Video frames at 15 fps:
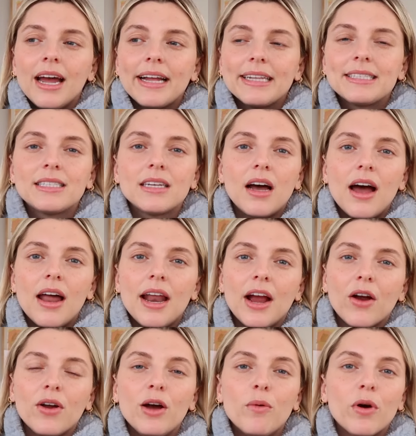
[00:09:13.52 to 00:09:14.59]
it's an
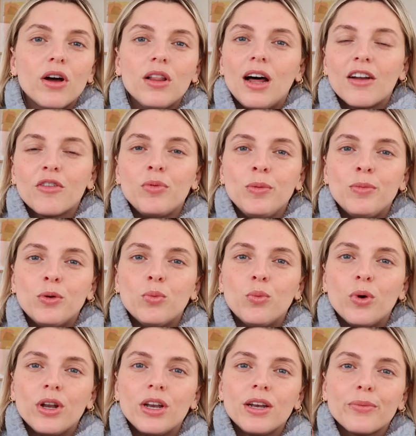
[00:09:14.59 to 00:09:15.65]
area where a lot of people
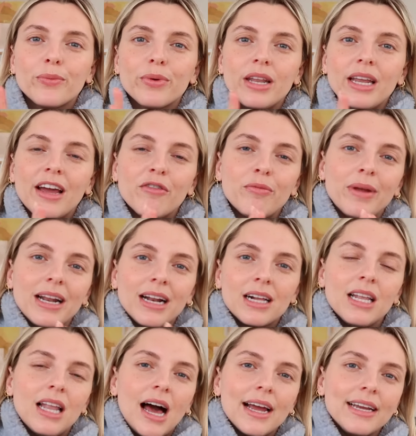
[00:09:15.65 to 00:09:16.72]
wouldn't really have been
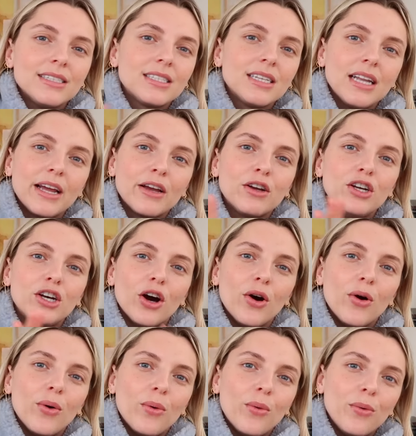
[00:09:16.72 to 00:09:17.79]
inclined to like
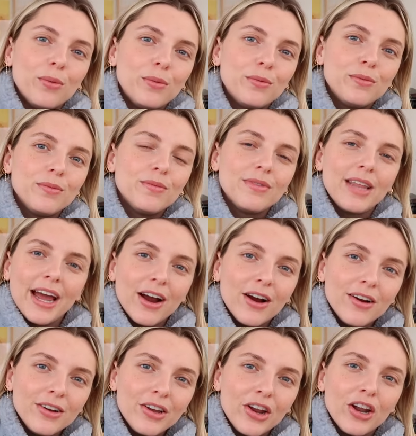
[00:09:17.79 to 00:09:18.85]
go
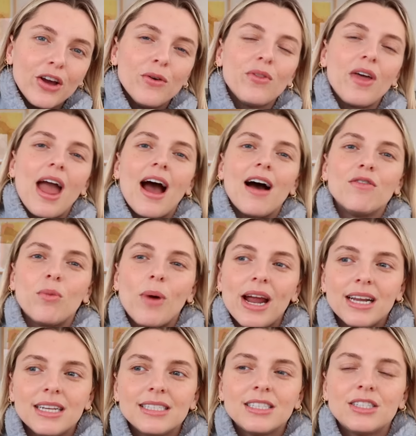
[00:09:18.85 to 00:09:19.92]
there. You know, they have
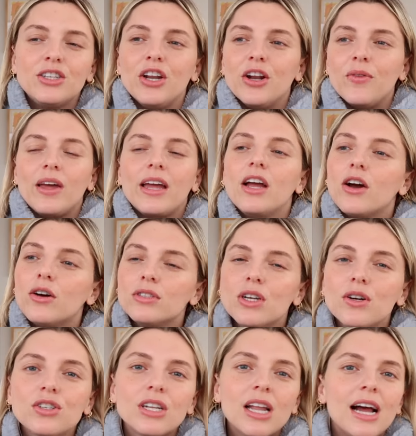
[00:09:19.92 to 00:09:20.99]
ways to, you know, they can go
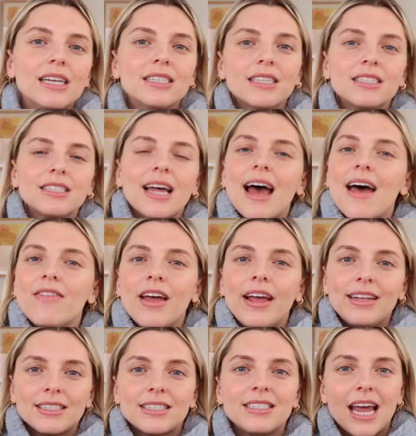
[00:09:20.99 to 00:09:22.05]
socialize and this and that, and
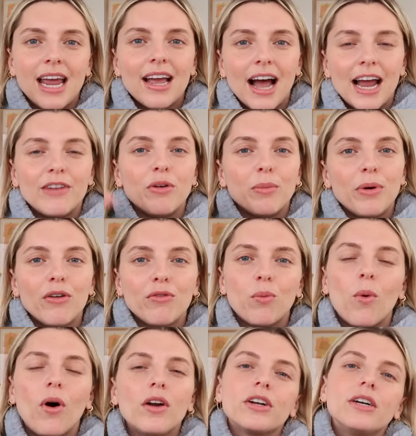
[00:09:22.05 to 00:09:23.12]
they stay kind of above
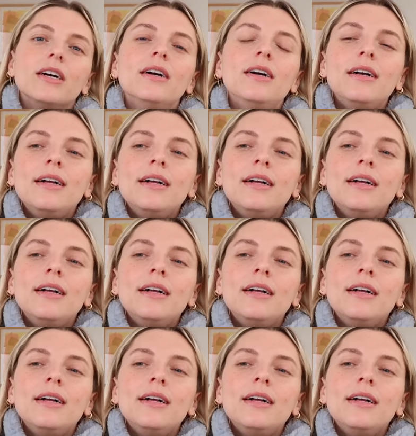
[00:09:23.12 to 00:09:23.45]
water.